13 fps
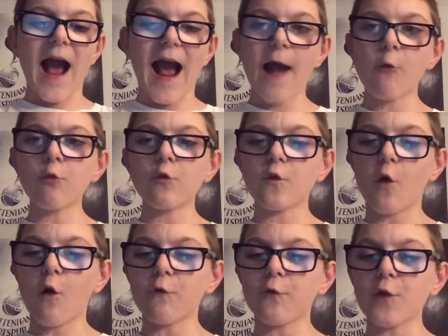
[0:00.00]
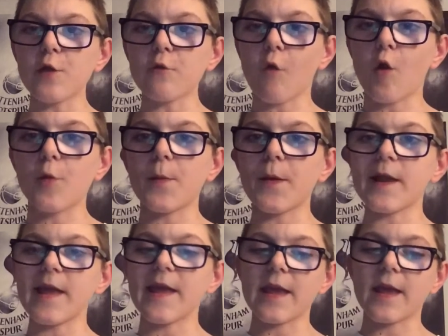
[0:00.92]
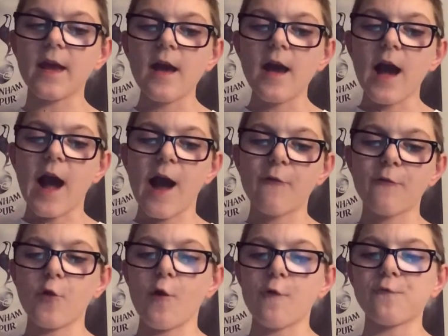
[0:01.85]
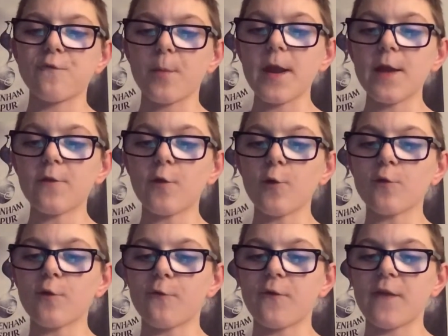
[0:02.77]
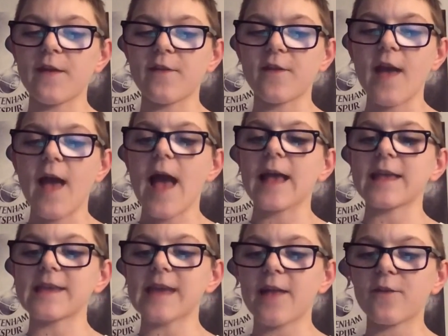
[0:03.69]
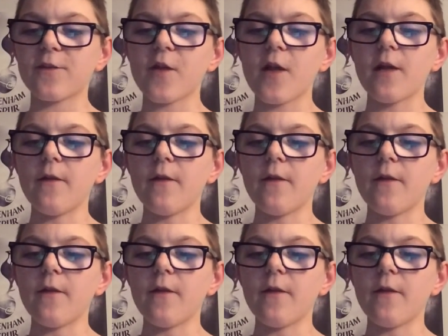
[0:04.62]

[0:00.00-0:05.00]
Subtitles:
out of the Europa League after a 3-2 defeat against